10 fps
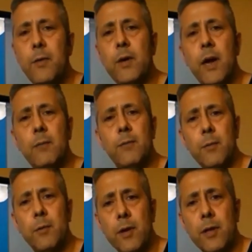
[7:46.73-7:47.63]
if you come
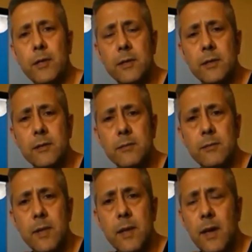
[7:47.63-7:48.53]
from Greece
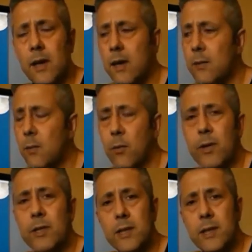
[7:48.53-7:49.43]
um,
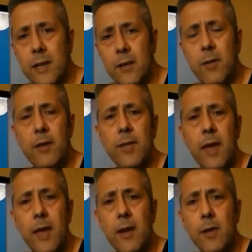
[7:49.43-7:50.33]
or Italy, around
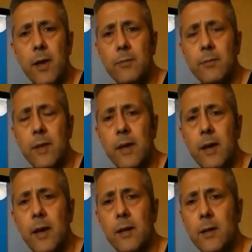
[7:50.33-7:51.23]
that area,
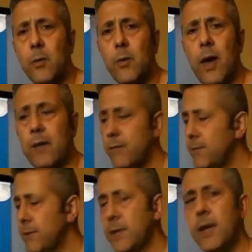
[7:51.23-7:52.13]
uh, you will
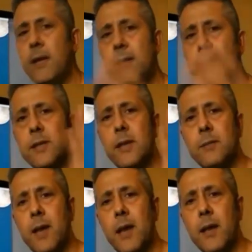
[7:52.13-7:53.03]
have skin the
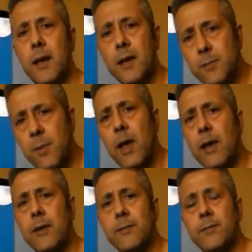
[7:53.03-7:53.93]
same colour as
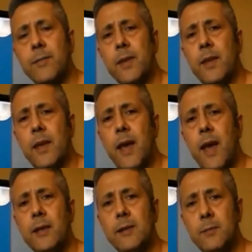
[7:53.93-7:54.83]
mine.
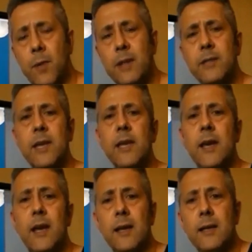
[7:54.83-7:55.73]
And my
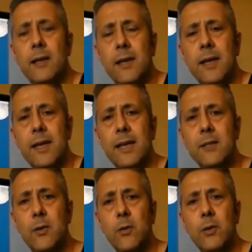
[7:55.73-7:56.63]
skin colour
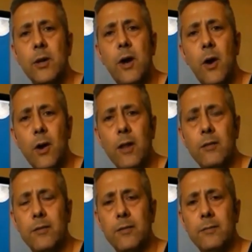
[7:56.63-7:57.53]
is called
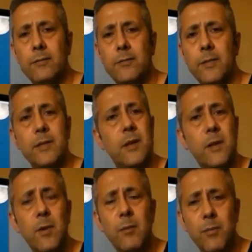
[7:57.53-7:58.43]
olive. There's
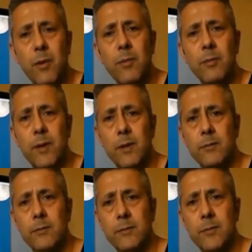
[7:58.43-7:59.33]
only one problem
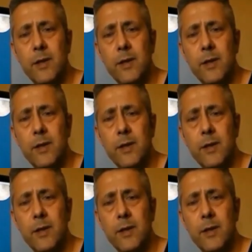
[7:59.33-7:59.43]
though.